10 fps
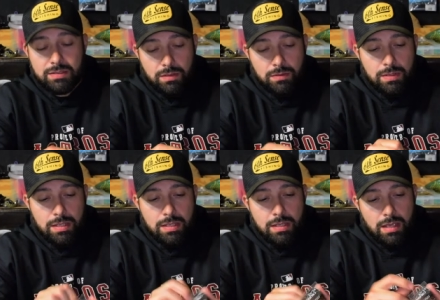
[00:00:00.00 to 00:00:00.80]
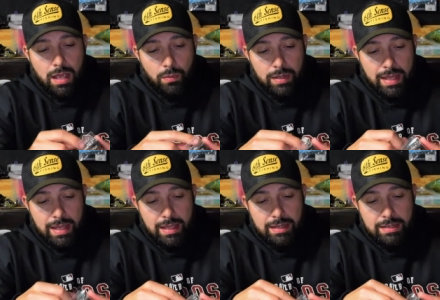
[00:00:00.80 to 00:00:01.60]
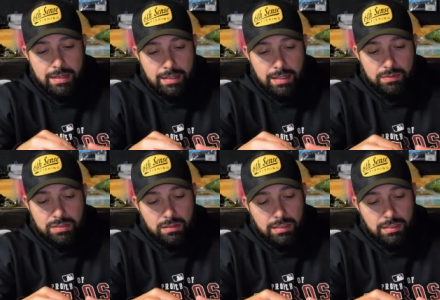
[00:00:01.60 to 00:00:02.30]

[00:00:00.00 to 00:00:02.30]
So I went ahead it was on